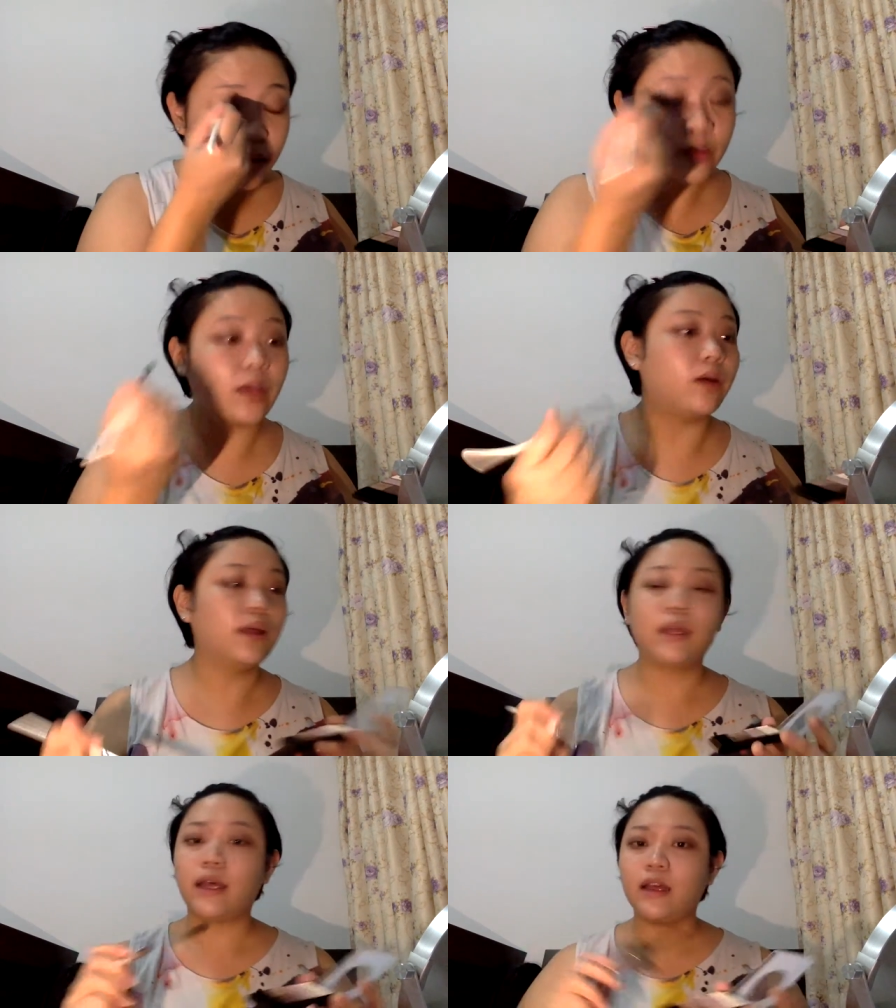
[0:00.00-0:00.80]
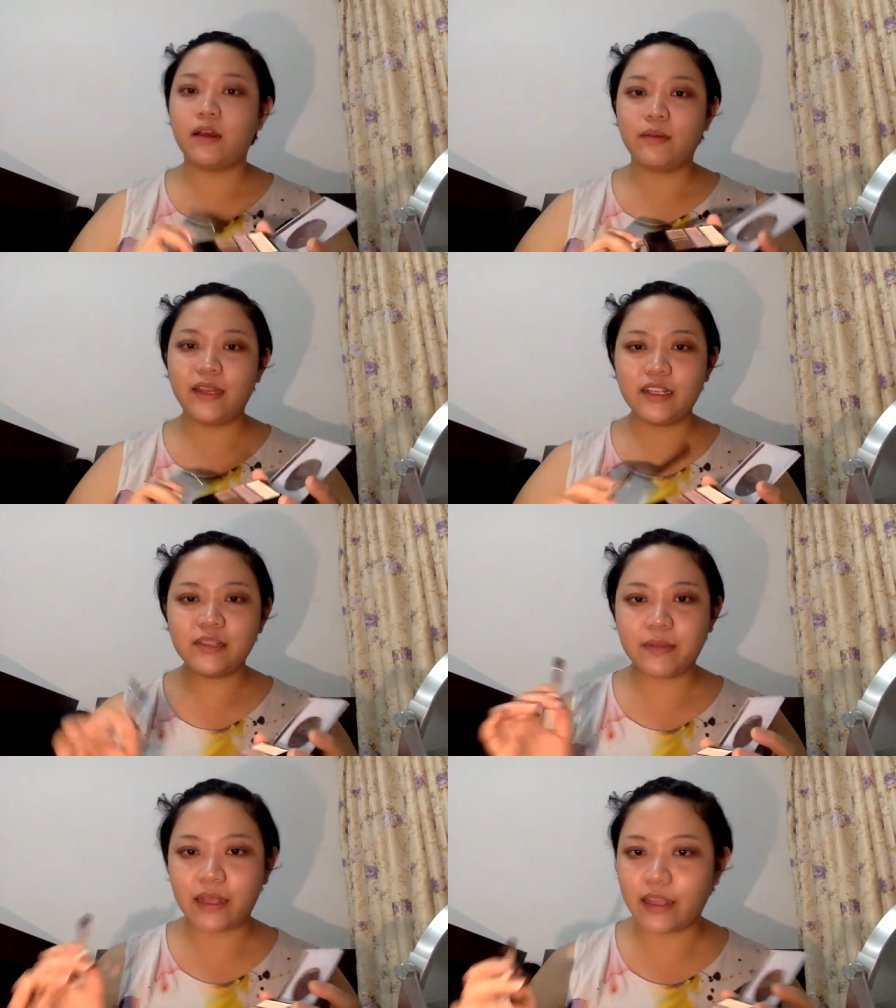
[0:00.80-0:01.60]
Now, at
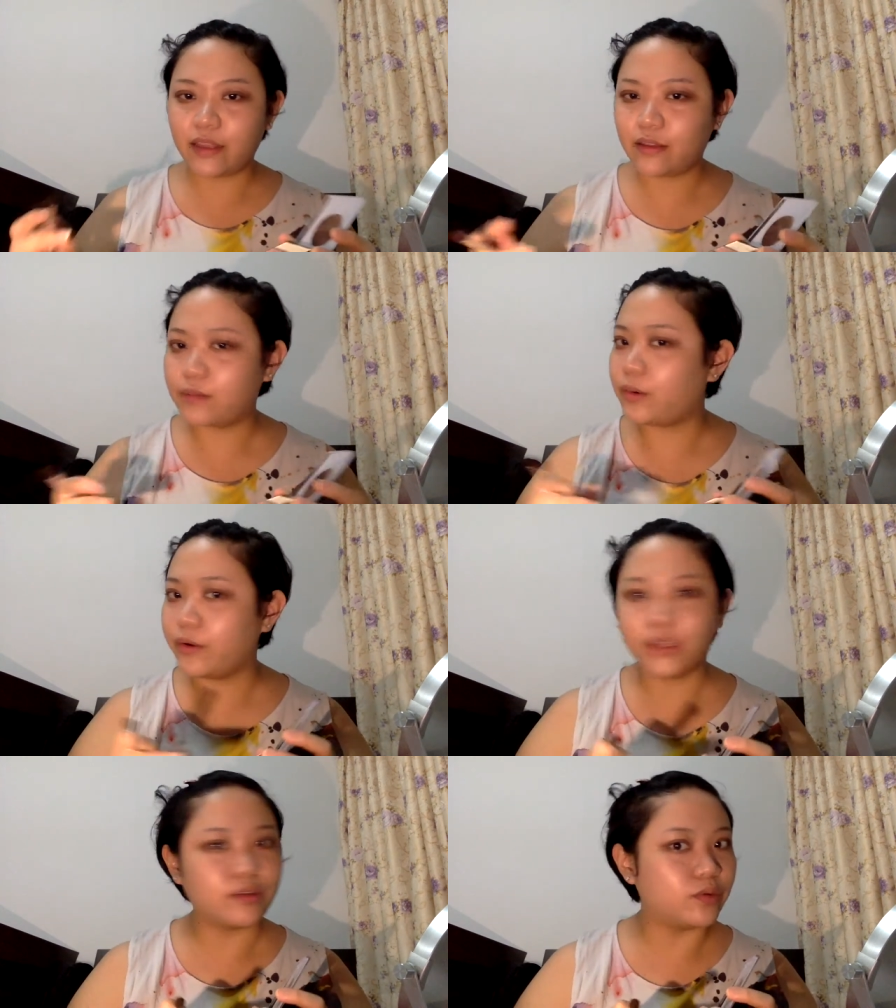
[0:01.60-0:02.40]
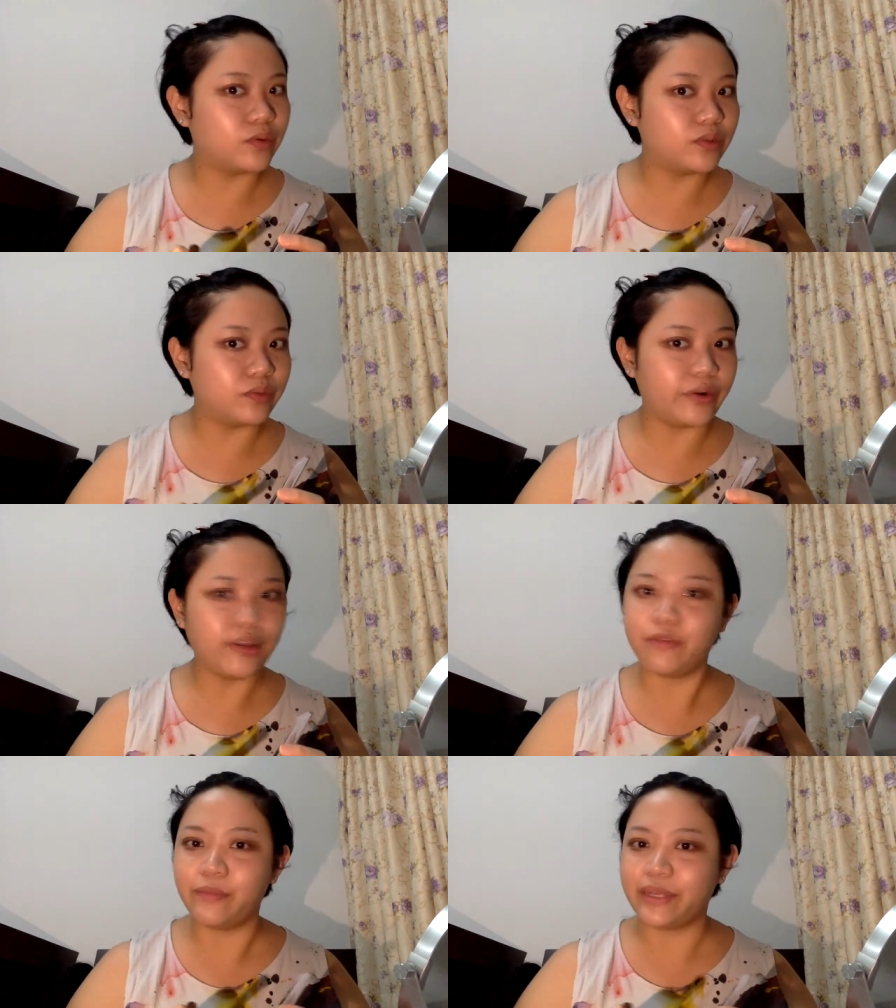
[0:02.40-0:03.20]
this point, don't worry
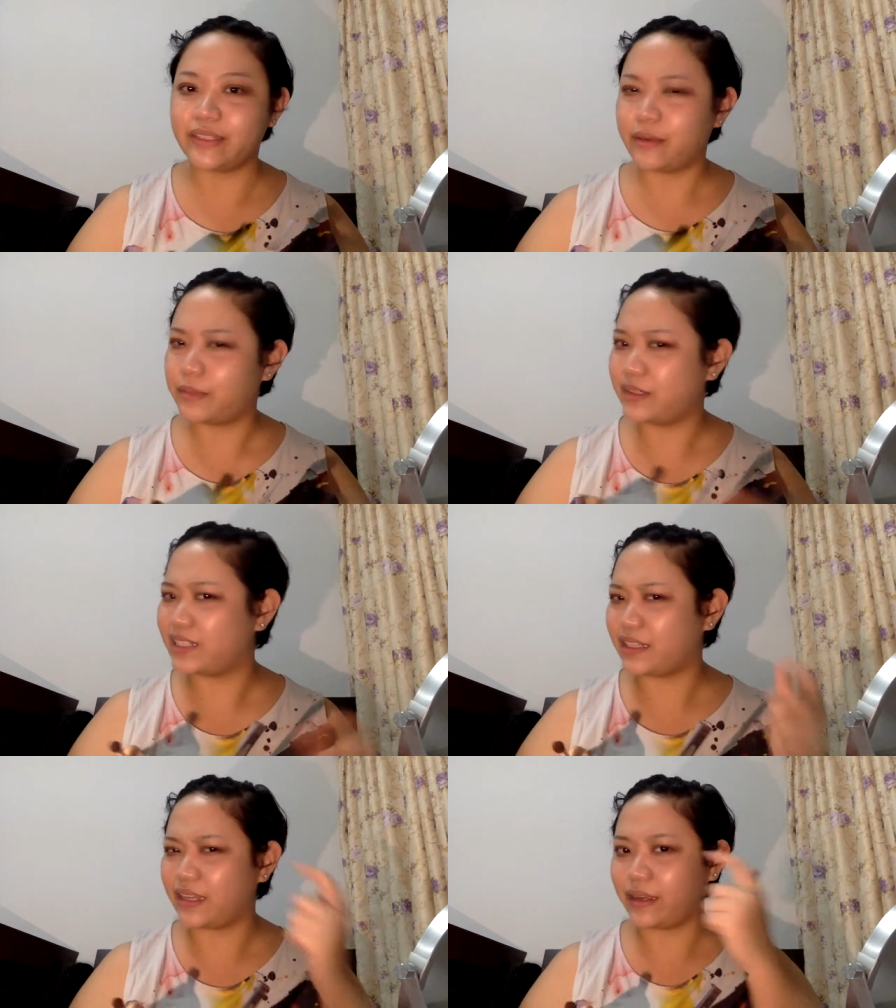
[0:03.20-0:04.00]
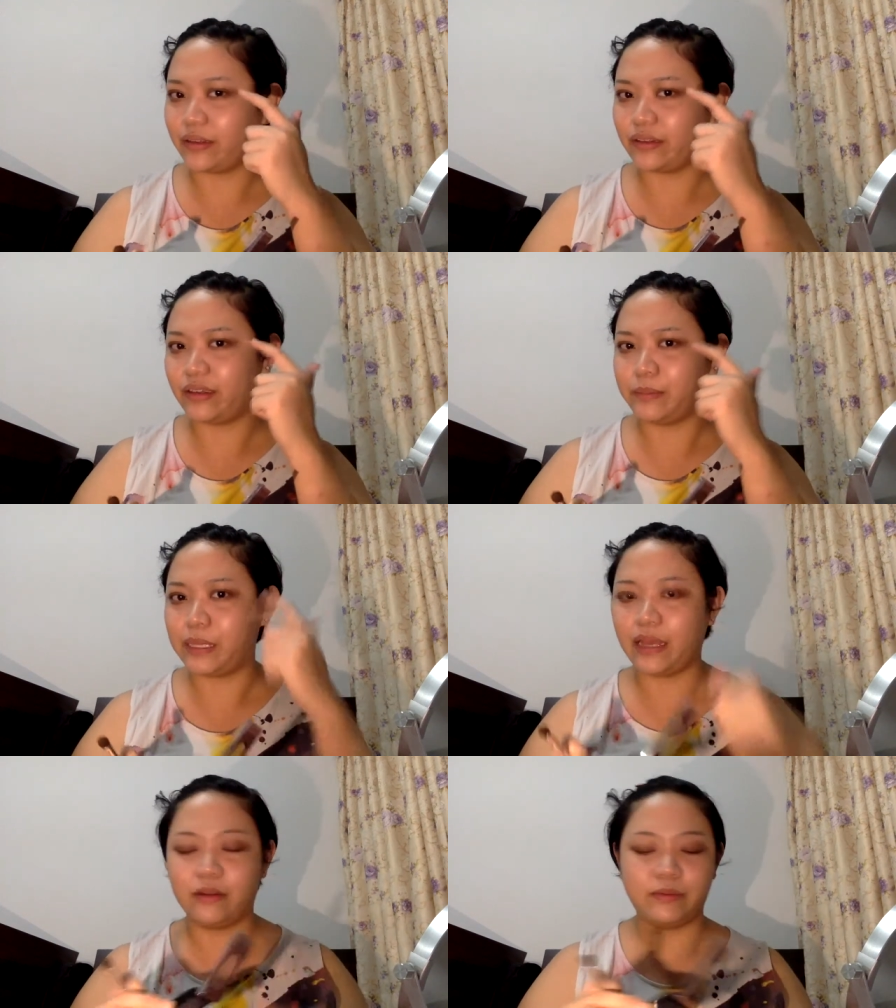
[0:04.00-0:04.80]
if you mess up, because I think I
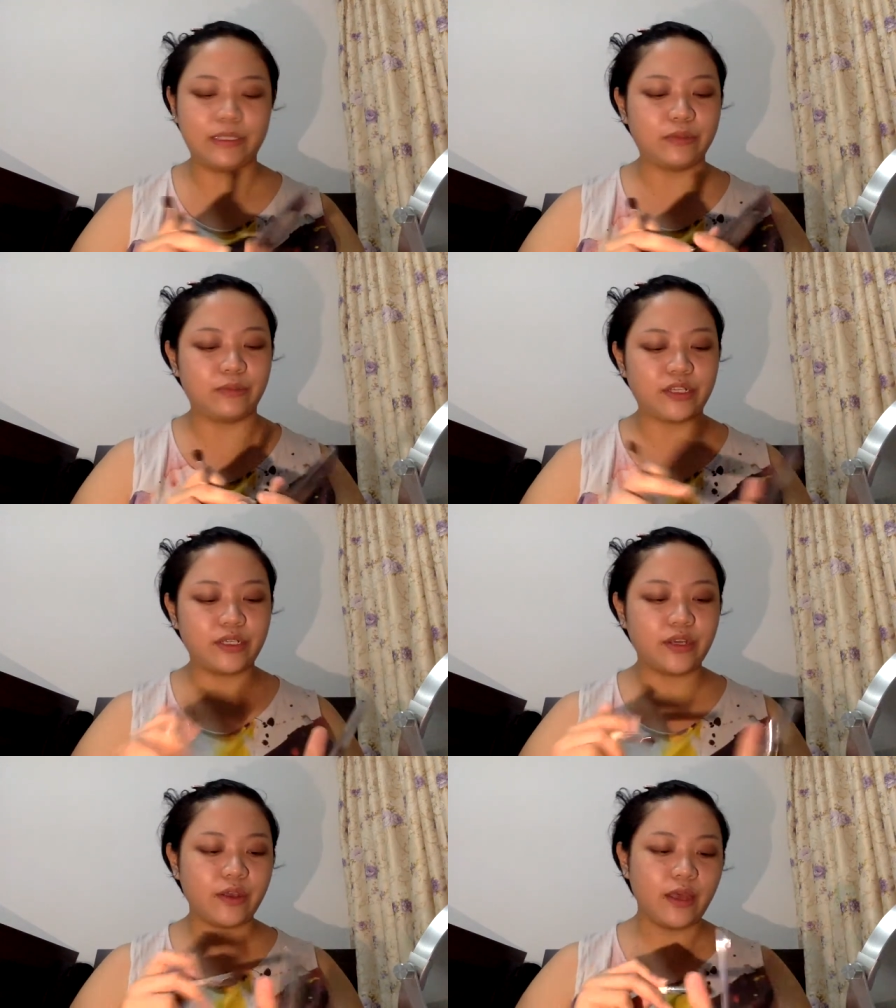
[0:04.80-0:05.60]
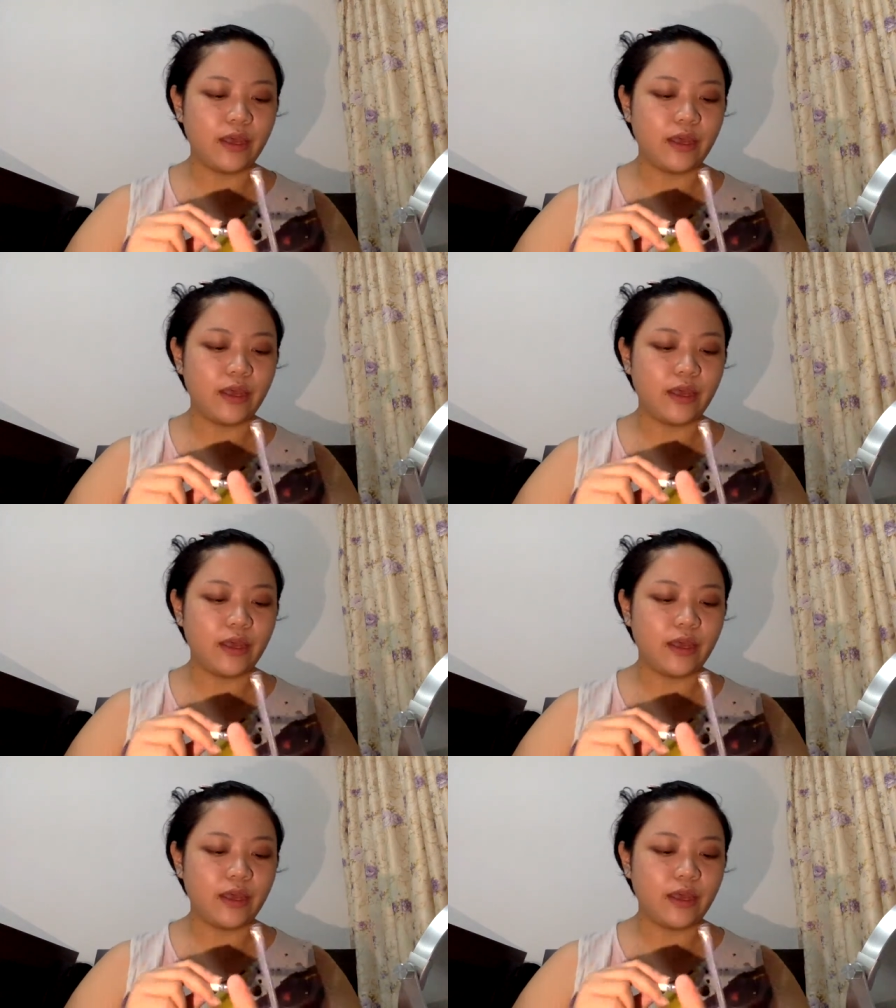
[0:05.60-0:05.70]
applied a little bit too much here.